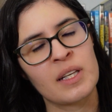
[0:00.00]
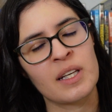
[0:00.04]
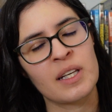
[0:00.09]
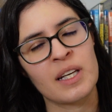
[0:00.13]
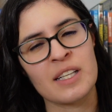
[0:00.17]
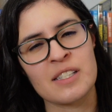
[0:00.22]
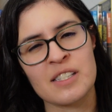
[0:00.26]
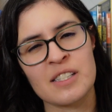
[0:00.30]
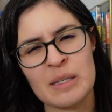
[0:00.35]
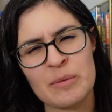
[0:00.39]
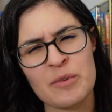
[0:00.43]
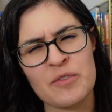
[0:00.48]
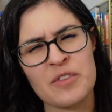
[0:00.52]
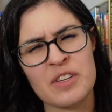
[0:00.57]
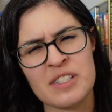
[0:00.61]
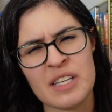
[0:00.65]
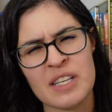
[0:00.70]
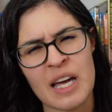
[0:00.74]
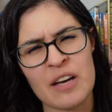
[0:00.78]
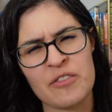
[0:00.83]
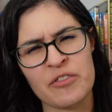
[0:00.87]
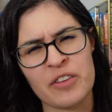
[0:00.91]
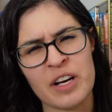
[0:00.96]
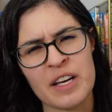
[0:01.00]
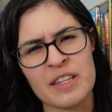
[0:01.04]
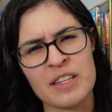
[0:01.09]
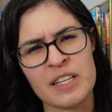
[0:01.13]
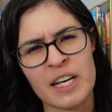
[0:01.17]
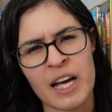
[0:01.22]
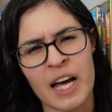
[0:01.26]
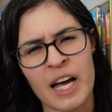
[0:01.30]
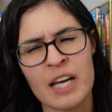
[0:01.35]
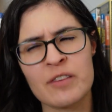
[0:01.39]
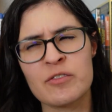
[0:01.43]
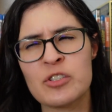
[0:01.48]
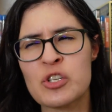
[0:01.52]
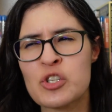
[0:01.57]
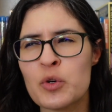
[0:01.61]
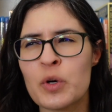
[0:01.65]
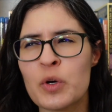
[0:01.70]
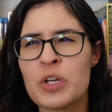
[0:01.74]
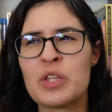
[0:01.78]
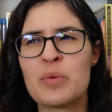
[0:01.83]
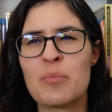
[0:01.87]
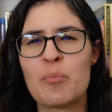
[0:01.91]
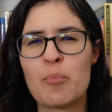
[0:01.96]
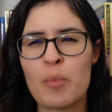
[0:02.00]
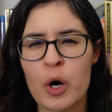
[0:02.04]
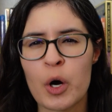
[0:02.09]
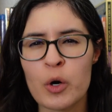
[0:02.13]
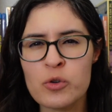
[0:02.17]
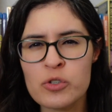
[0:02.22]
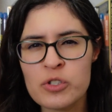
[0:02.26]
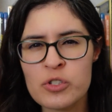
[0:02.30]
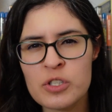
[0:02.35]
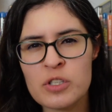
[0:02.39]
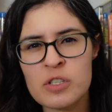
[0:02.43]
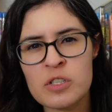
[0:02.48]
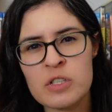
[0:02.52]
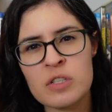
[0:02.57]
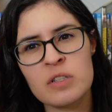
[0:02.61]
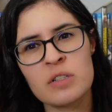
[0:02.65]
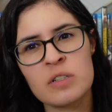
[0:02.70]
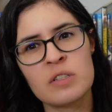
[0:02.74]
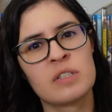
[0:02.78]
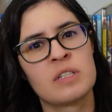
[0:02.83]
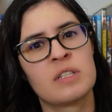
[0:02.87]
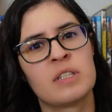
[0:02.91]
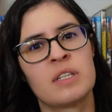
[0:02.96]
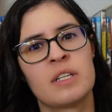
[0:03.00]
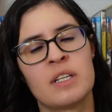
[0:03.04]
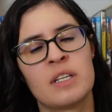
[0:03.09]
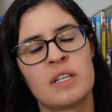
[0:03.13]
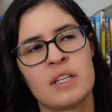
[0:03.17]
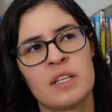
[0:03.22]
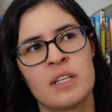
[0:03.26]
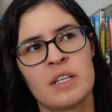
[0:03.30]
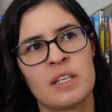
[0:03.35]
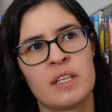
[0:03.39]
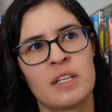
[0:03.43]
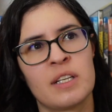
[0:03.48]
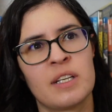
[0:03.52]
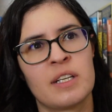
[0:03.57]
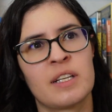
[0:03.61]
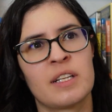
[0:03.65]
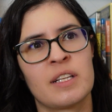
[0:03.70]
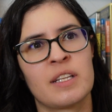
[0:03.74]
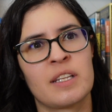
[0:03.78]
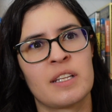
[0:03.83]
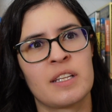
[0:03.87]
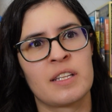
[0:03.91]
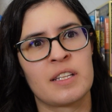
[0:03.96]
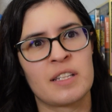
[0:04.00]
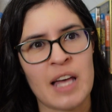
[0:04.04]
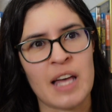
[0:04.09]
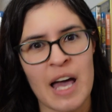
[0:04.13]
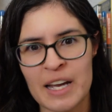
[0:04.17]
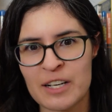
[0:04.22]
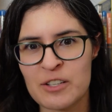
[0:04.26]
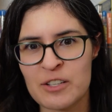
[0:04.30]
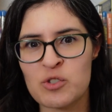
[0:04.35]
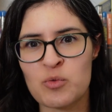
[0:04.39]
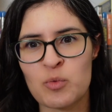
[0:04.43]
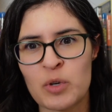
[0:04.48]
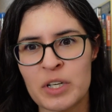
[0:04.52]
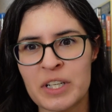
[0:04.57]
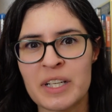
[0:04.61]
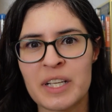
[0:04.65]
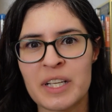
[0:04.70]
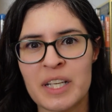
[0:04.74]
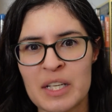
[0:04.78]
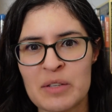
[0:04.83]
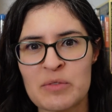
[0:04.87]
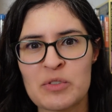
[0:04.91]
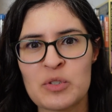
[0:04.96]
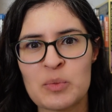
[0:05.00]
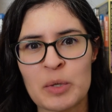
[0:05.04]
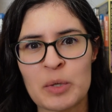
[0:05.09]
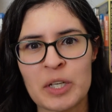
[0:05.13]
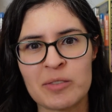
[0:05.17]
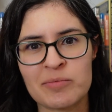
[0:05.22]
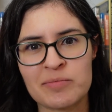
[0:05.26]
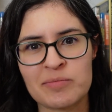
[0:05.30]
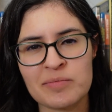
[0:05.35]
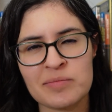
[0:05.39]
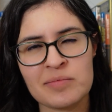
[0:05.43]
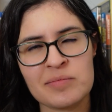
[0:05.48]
And some of the sci-fi that I've enjoyed the most, that is what it gives me.